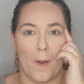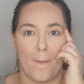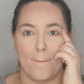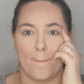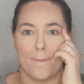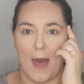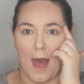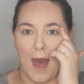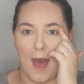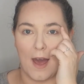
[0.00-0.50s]
to
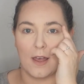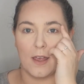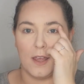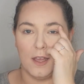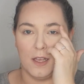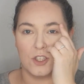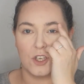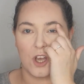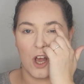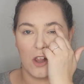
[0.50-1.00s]
pack
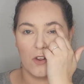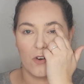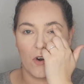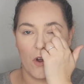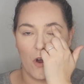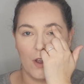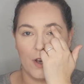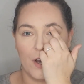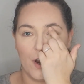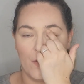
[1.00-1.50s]
each color
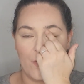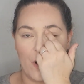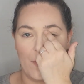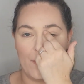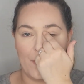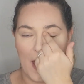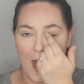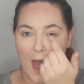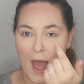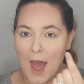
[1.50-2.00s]
on
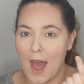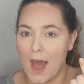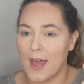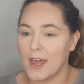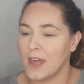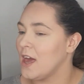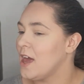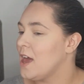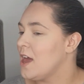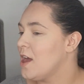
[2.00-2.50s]
around my
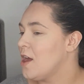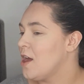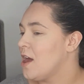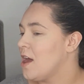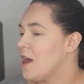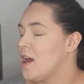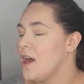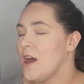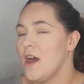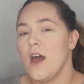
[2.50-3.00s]
eye,
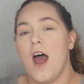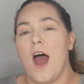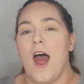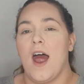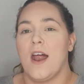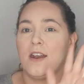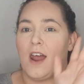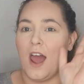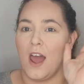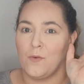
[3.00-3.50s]

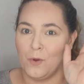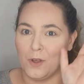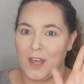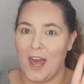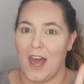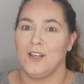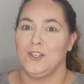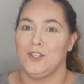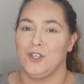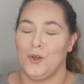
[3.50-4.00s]
and I will
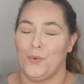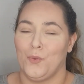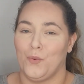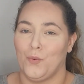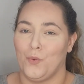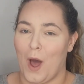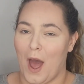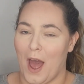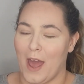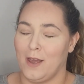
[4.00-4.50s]
get into
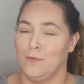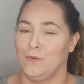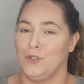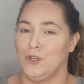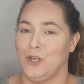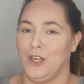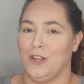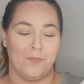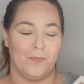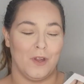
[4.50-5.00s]
why I'm
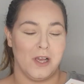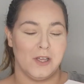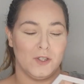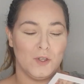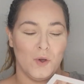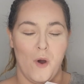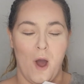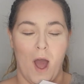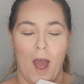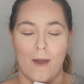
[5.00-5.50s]
doing that.
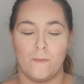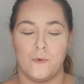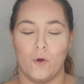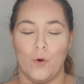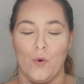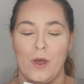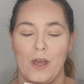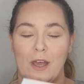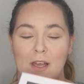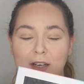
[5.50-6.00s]
So I'm
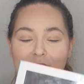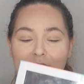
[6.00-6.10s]
going